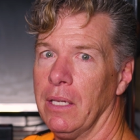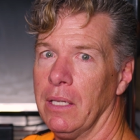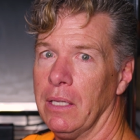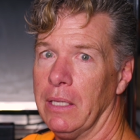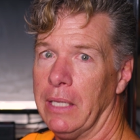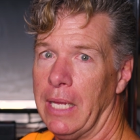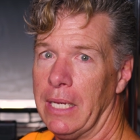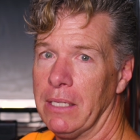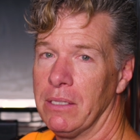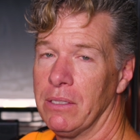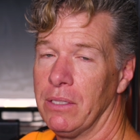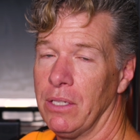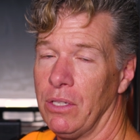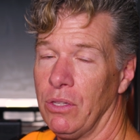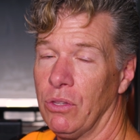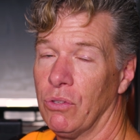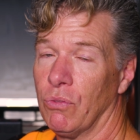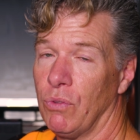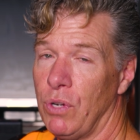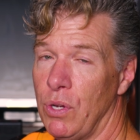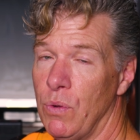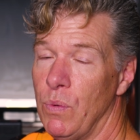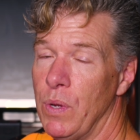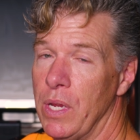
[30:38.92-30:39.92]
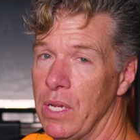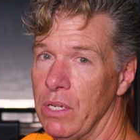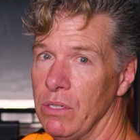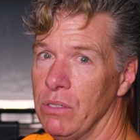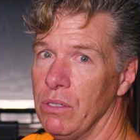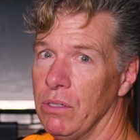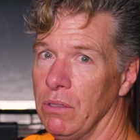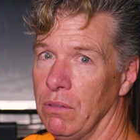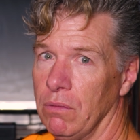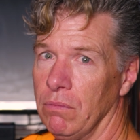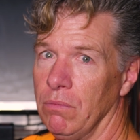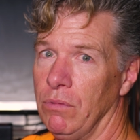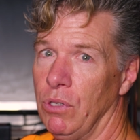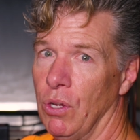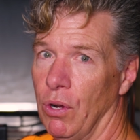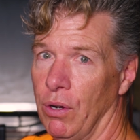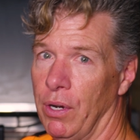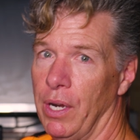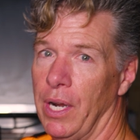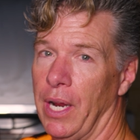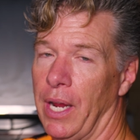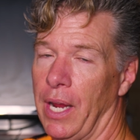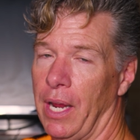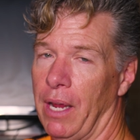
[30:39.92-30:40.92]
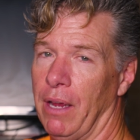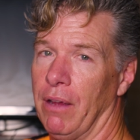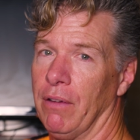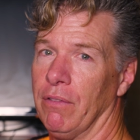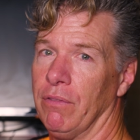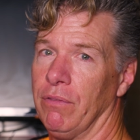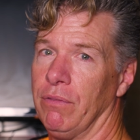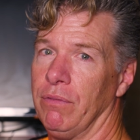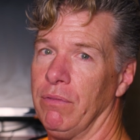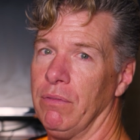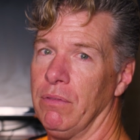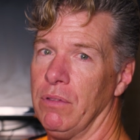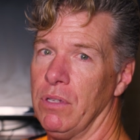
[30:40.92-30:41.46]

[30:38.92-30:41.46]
less than 3 weeks, you're going to have